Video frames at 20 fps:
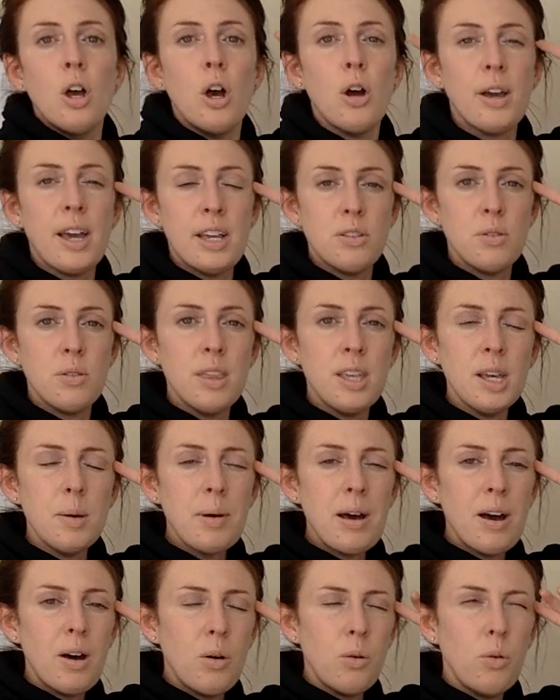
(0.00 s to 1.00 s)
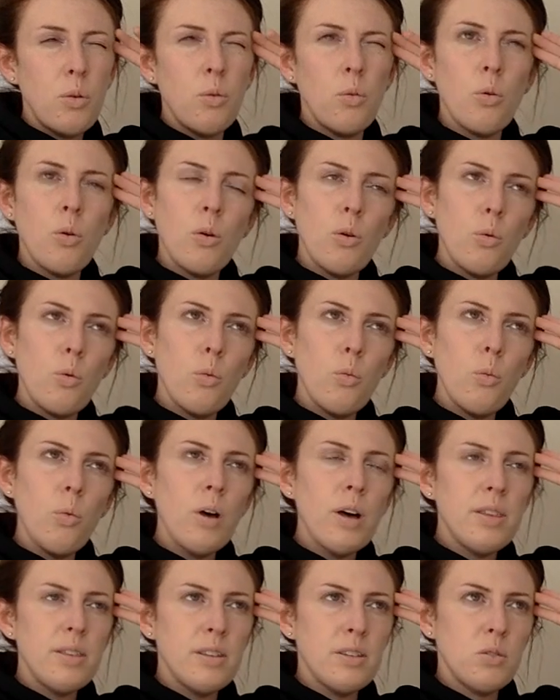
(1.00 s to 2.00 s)
Okay, so think about
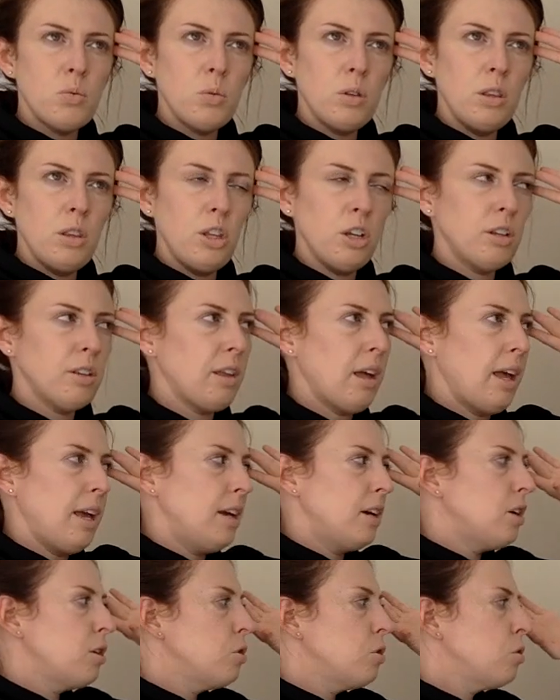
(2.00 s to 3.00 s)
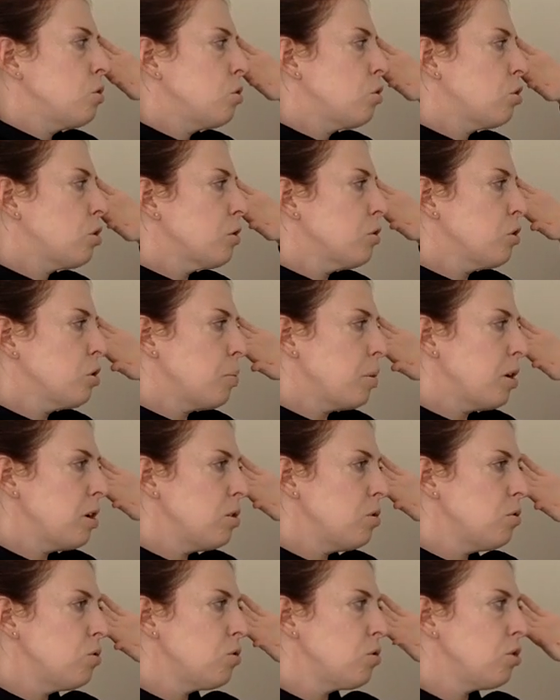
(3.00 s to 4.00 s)
what this would look like. So
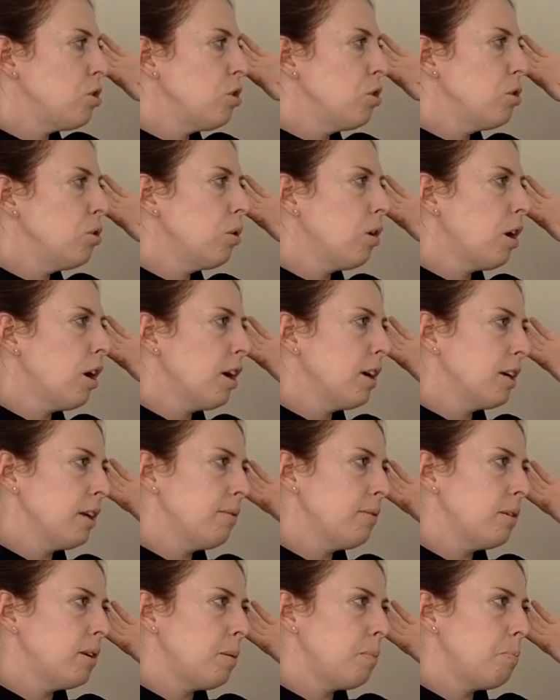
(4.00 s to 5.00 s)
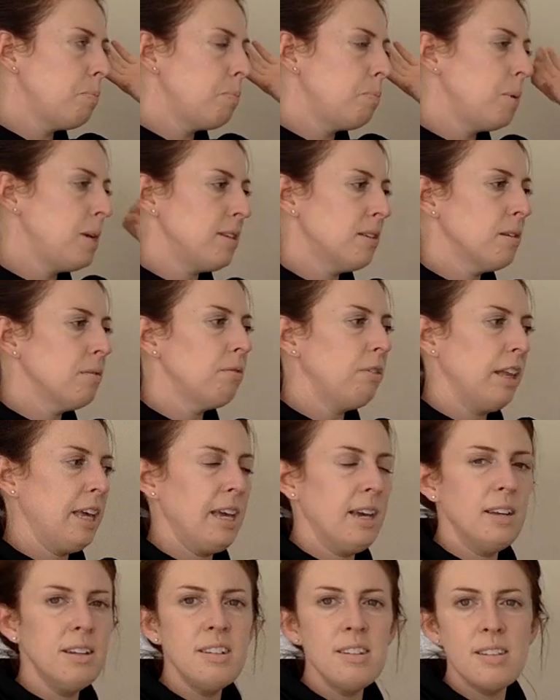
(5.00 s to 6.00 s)
suppose you are given a piece of
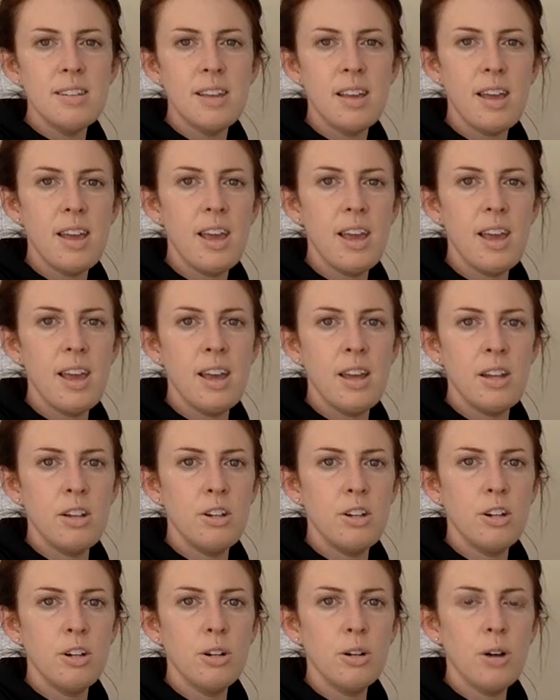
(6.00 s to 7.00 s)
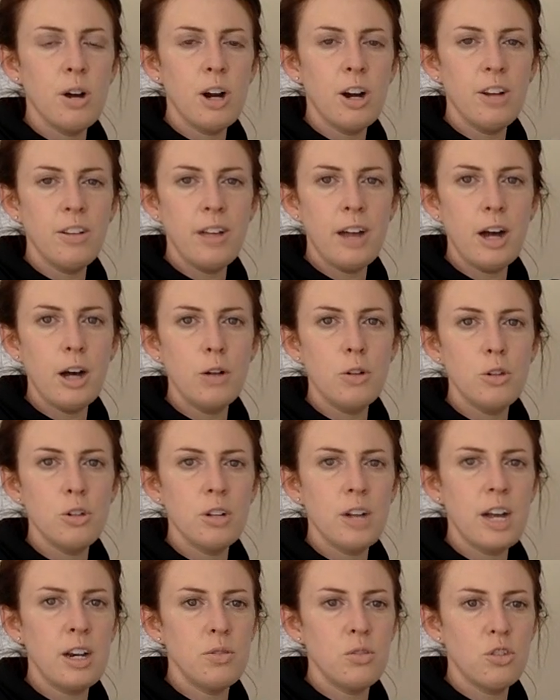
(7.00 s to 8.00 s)
land and you are allowed to
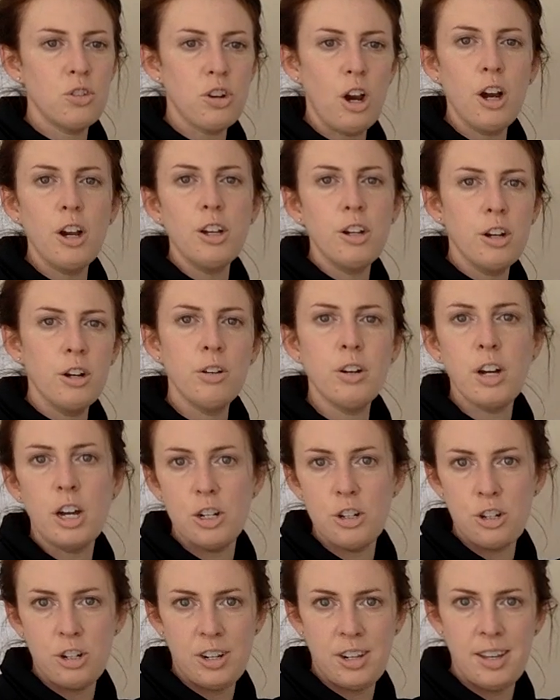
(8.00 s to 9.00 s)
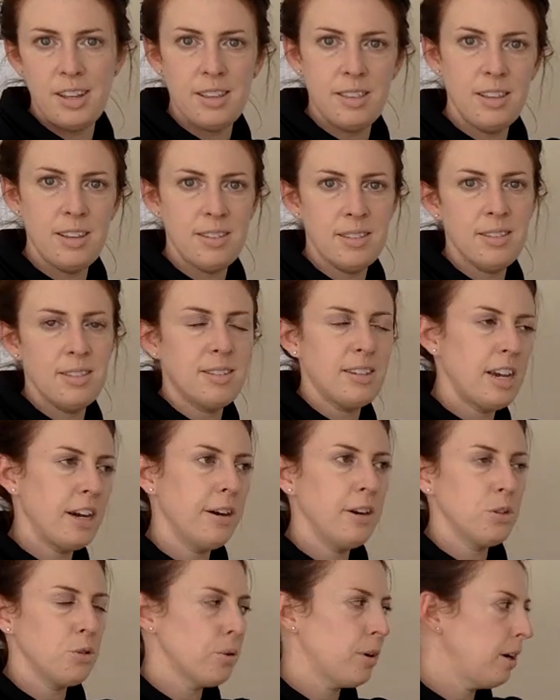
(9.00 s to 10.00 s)
kind of start your own country in this
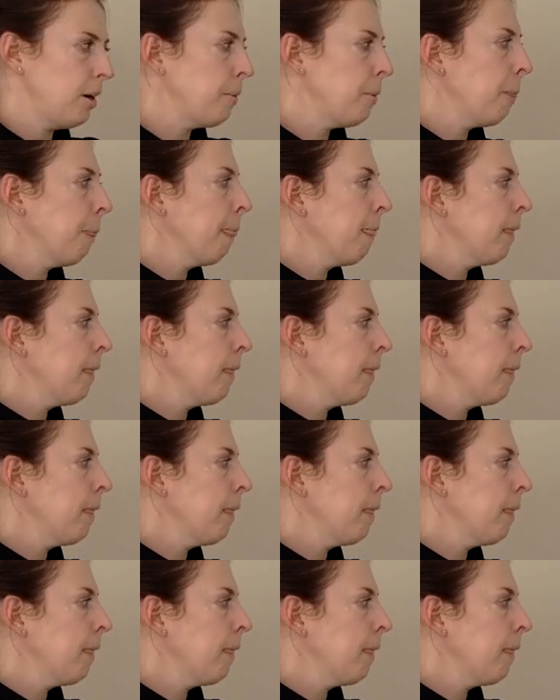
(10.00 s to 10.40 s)
territory.